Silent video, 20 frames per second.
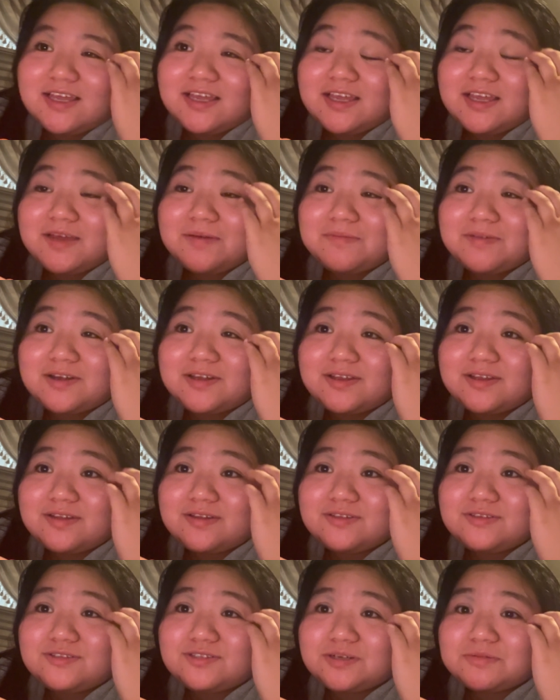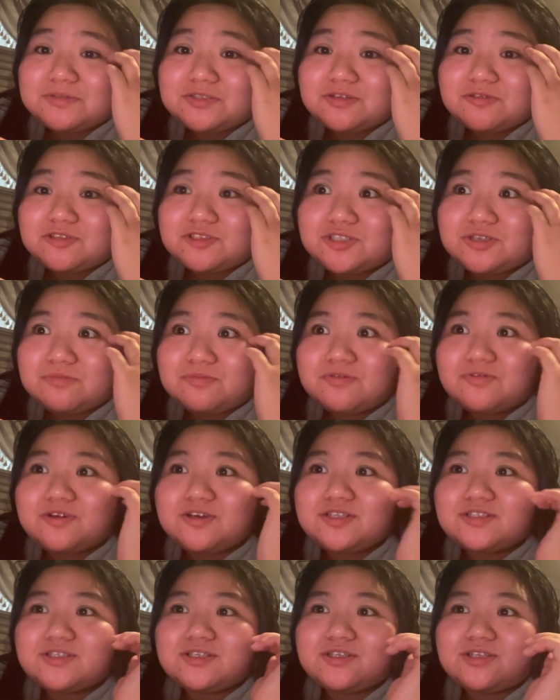And my job site
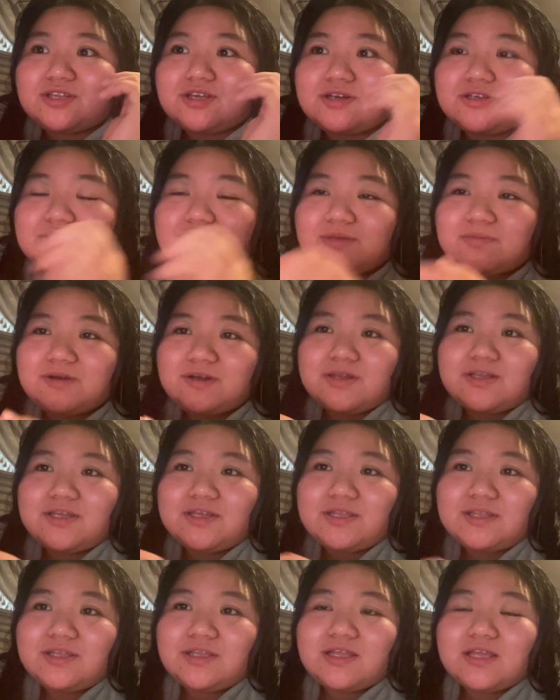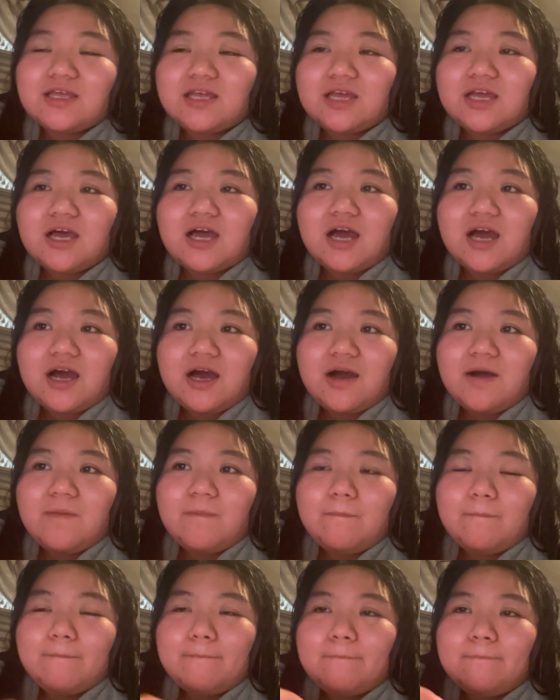supervisor knows about it.
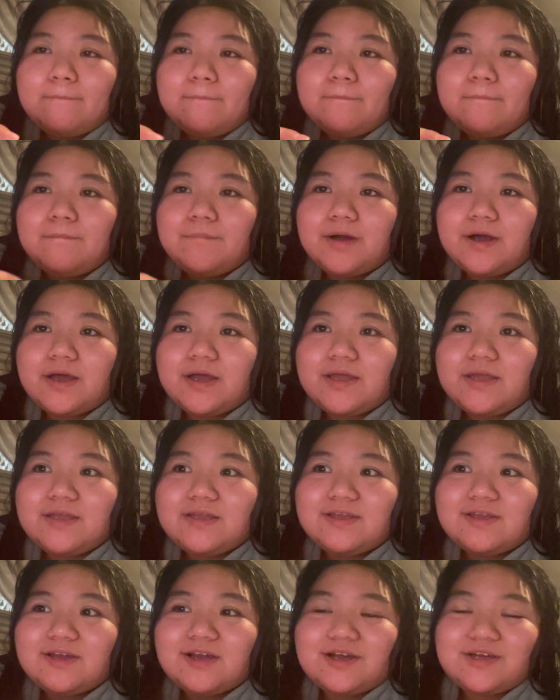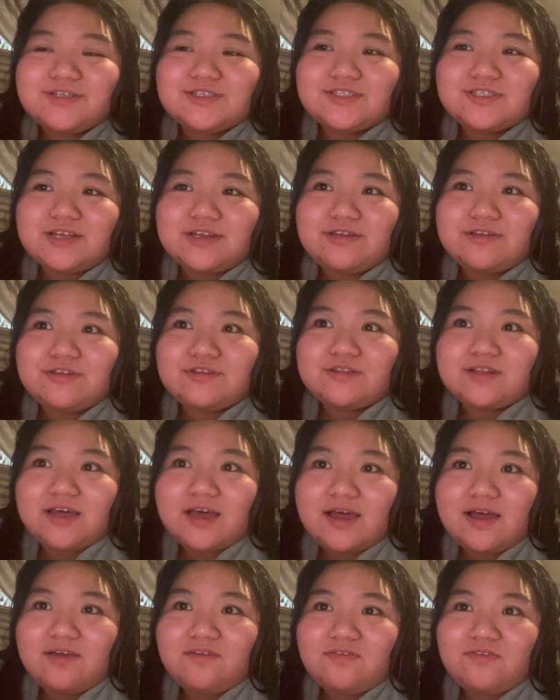But I started
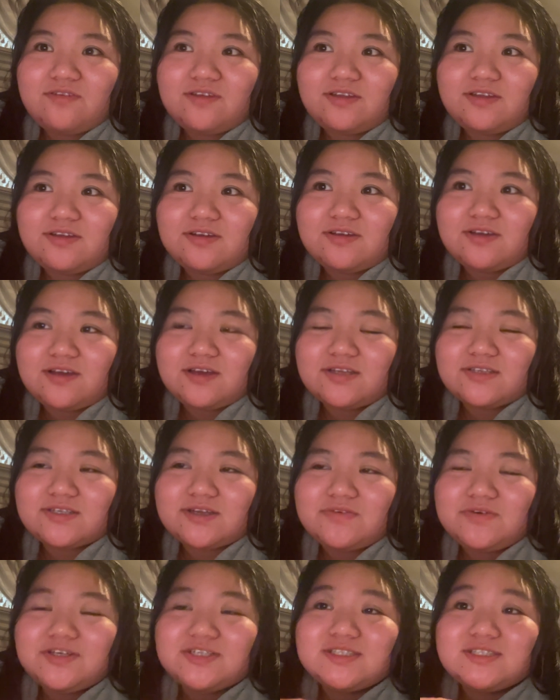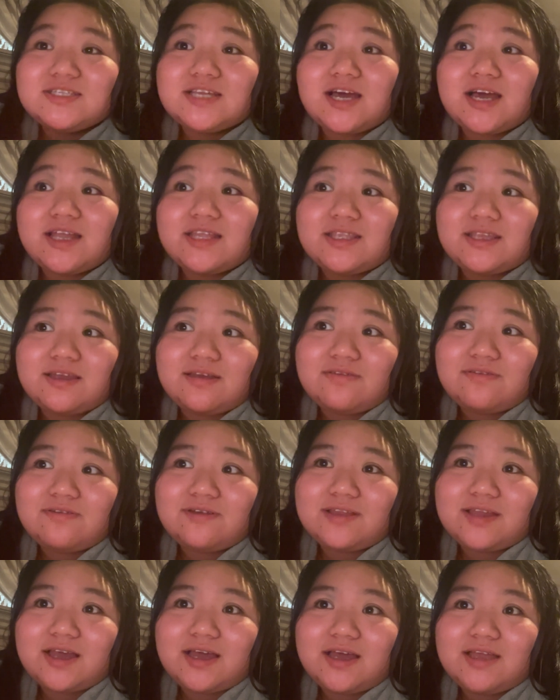laughing, you guys. I was not there for
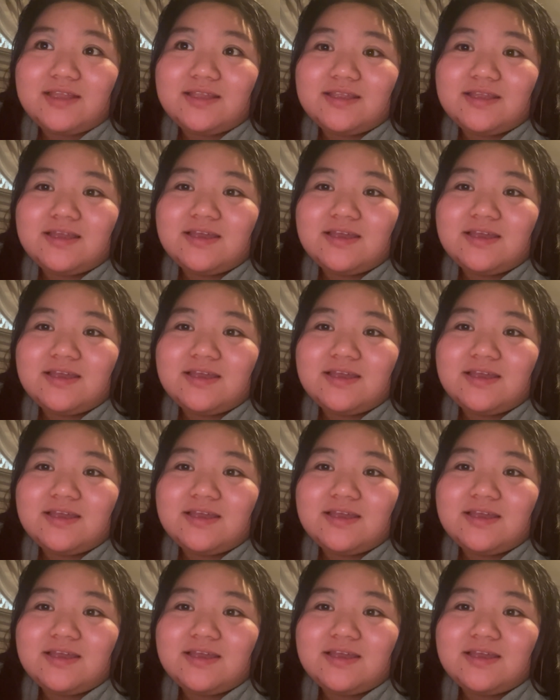that.